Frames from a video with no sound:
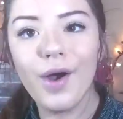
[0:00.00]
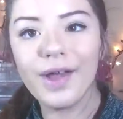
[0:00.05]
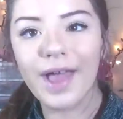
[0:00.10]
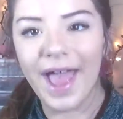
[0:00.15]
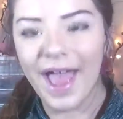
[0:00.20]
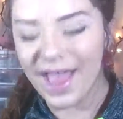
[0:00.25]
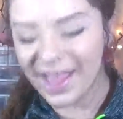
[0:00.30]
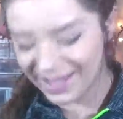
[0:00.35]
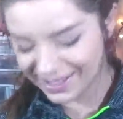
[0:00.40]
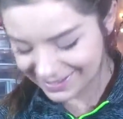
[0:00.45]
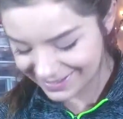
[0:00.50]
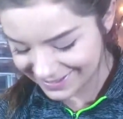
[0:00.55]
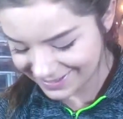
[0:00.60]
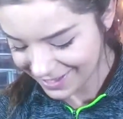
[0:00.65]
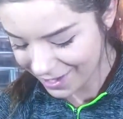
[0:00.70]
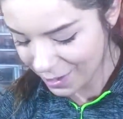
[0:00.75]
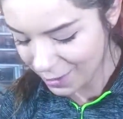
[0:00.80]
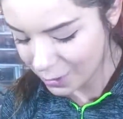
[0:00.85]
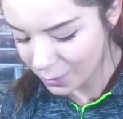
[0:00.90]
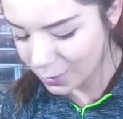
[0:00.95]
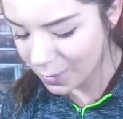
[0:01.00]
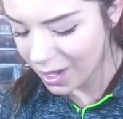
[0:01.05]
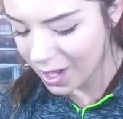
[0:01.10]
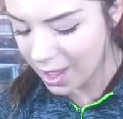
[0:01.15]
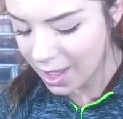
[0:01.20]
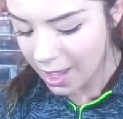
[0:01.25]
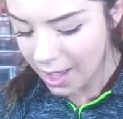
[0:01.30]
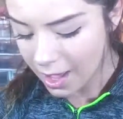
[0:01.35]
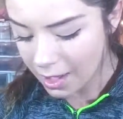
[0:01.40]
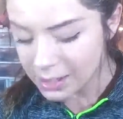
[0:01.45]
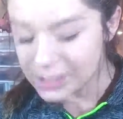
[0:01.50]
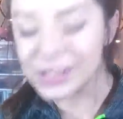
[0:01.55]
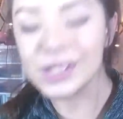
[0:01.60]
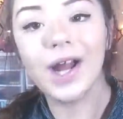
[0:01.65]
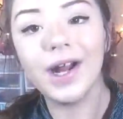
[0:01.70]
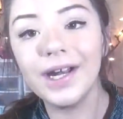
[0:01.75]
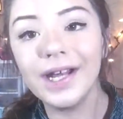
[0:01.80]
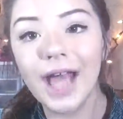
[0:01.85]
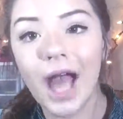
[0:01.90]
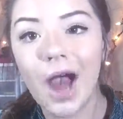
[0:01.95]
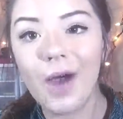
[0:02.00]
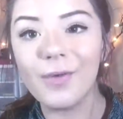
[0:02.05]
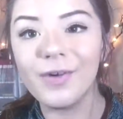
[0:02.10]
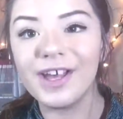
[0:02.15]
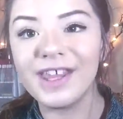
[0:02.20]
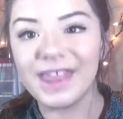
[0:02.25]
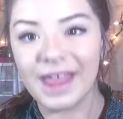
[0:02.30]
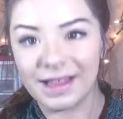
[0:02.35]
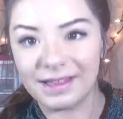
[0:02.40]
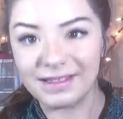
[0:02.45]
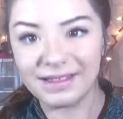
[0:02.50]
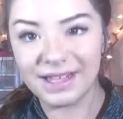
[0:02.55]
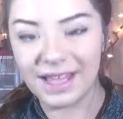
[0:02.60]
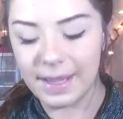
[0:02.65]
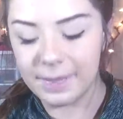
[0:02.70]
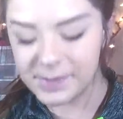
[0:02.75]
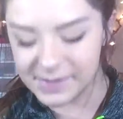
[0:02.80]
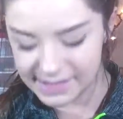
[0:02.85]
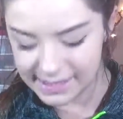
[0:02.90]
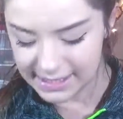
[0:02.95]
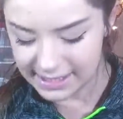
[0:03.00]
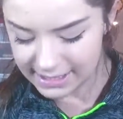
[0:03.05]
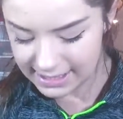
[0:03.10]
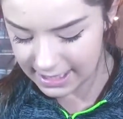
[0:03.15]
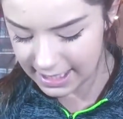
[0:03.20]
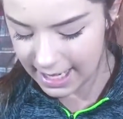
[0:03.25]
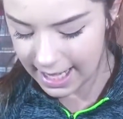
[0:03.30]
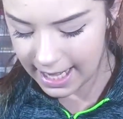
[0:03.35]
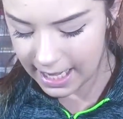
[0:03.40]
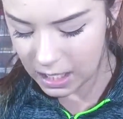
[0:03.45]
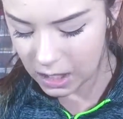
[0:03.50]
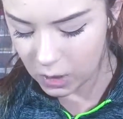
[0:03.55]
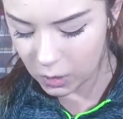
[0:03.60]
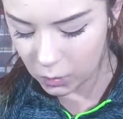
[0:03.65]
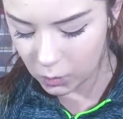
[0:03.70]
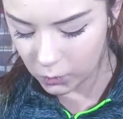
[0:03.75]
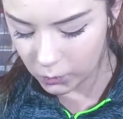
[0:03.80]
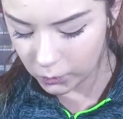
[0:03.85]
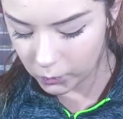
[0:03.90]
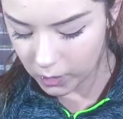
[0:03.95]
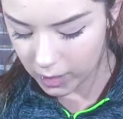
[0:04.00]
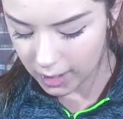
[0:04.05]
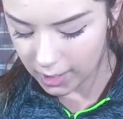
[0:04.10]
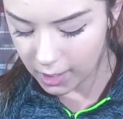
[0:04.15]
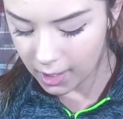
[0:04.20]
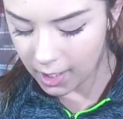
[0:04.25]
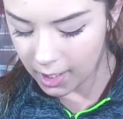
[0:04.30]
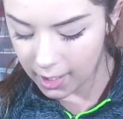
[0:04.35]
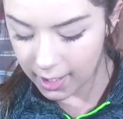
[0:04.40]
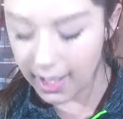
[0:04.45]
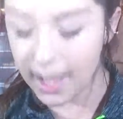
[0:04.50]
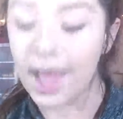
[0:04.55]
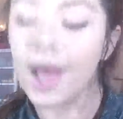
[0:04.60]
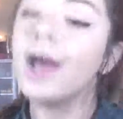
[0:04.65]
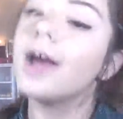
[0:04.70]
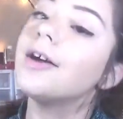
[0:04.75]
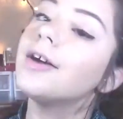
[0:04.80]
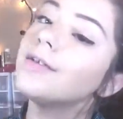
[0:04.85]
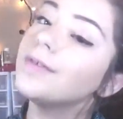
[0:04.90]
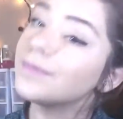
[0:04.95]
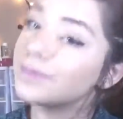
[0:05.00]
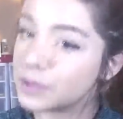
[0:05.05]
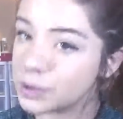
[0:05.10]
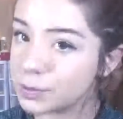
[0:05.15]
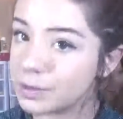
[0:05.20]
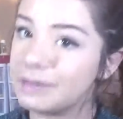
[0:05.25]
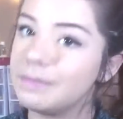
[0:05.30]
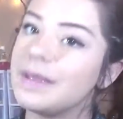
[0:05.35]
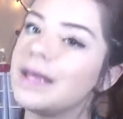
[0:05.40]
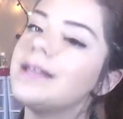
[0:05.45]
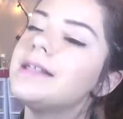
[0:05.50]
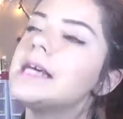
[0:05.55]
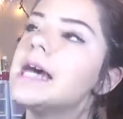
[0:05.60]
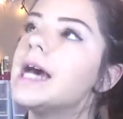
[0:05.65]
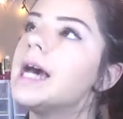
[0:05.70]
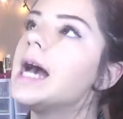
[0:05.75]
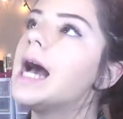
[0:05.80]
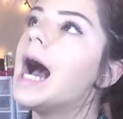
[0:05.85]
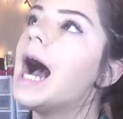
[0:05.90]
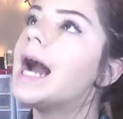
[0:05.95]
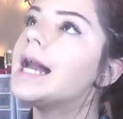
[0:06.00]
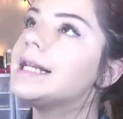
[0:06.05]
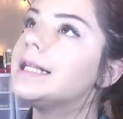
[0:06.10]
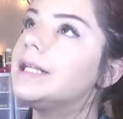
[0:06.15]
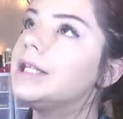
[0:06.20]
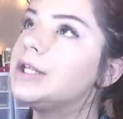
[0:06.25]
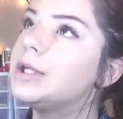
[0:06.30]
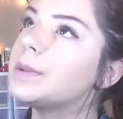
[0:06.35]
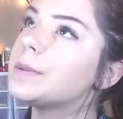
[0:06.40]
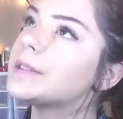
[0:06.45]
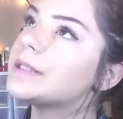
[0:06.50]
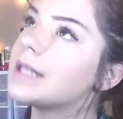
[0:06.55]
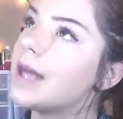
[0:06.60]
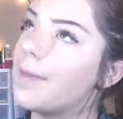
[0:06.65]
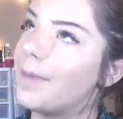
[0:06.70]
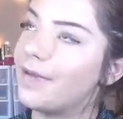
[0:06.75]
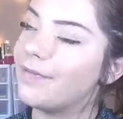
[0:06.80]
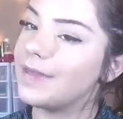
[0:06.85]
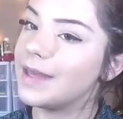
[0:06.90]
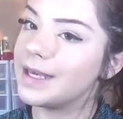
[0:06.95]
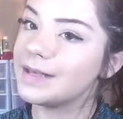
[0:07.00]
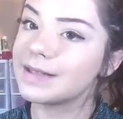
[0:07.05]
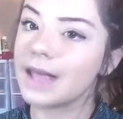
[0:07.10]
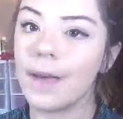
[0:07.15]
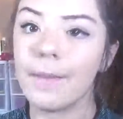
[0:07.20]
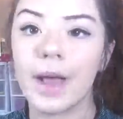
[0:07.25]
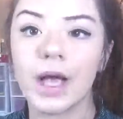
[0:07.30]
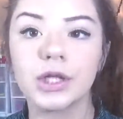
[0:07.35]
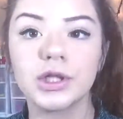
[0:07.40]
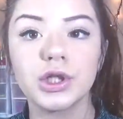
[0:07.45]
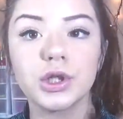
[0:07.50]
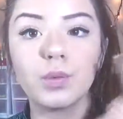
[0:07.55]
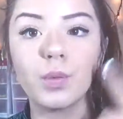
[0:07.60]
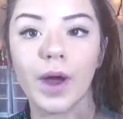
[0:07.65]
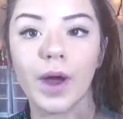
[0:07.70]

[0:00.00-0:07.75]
Okay, so starting out with lips. Now, I have to admit, I did use some of these. I'm actually